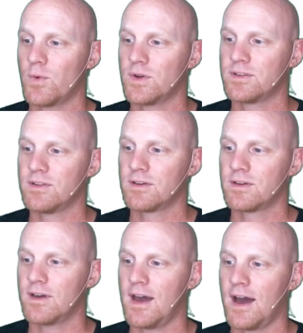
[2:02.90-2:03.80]
would
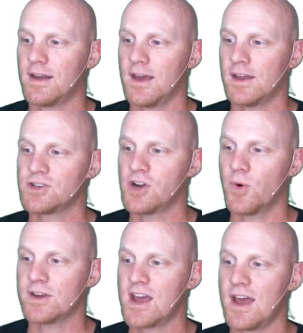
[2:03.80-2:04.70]
add H and
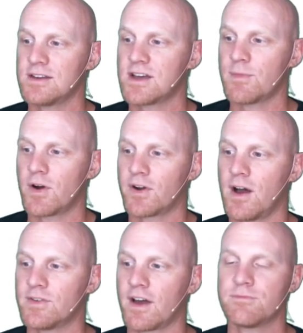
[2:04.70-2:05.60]
OH
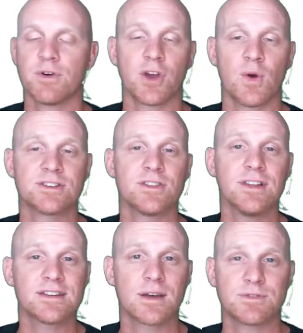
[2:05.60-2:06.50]
anti-Markovnikov and put the OH on the
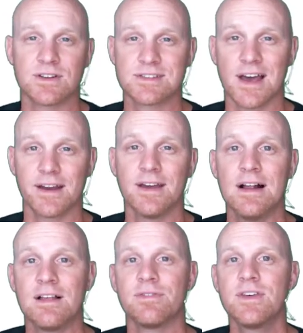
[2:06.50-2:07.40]
less substituted side.
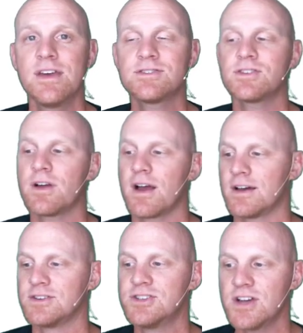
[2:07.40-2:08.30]
These are
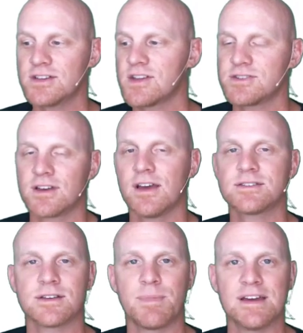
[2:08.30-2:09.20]
just such a case
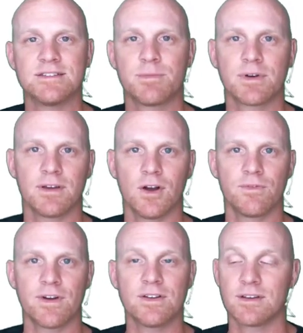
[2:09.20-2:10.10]
to pay
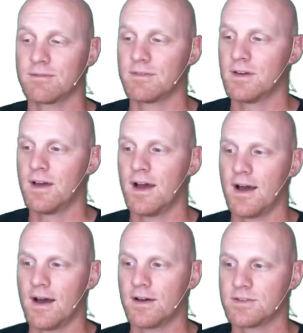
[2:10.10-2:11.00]
very
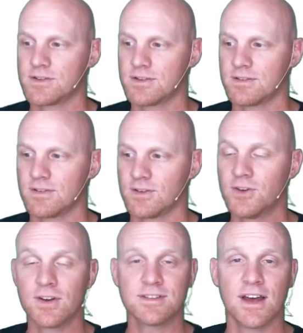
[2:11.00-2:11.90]

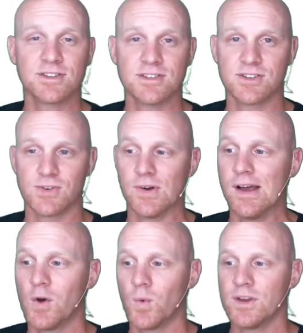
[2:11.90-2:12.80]
good attention to,
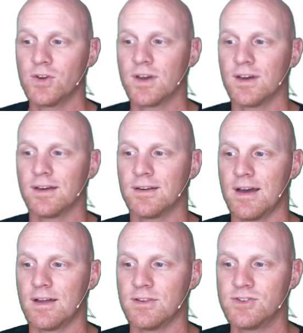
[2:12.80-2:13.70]
when you can
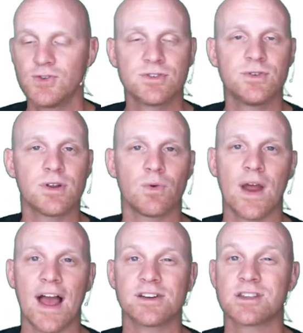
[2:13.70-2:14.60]
do two different
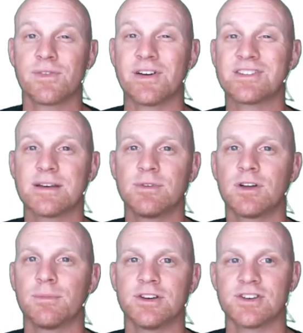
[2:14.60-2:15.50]
reactions that are very similar
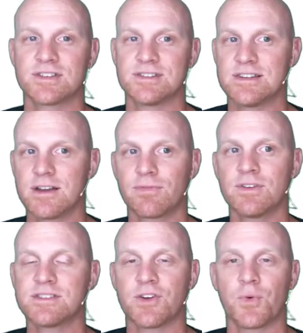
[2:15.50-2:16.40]
but just
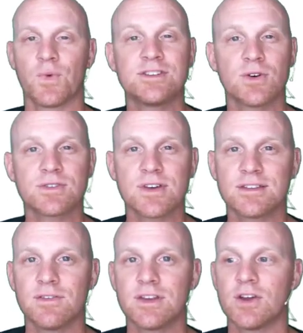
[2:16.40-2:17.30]
different in a
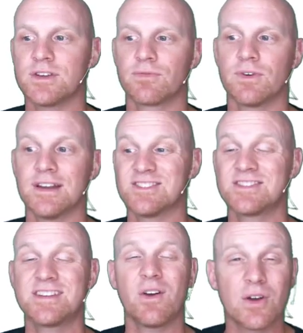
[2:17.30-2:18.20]
regioselectivity or different in
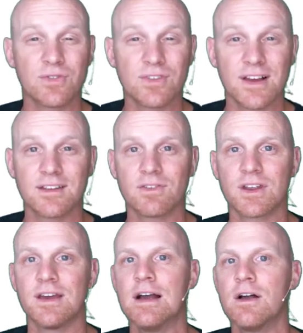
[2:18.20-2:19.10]

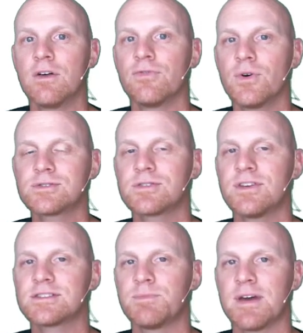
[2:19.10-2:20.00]
stereoselectivity. Those are
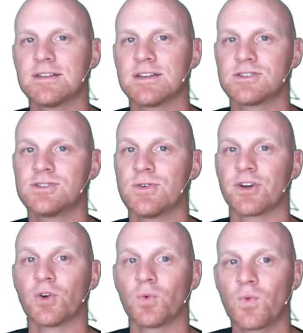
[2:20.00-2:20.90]
things to pay attention to. They're
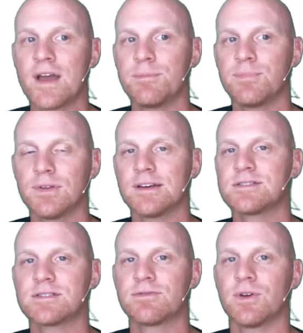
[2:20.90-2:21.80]
great
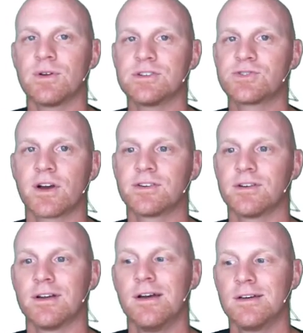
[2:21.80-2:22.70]
places for your
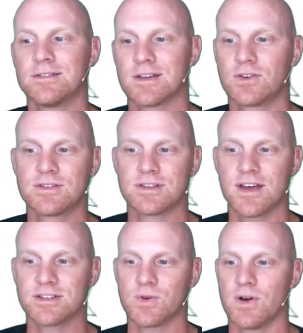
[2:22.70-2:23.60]
instructor to
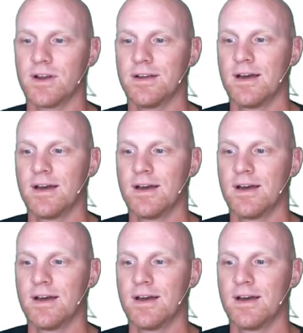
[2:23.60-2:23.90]
test you on.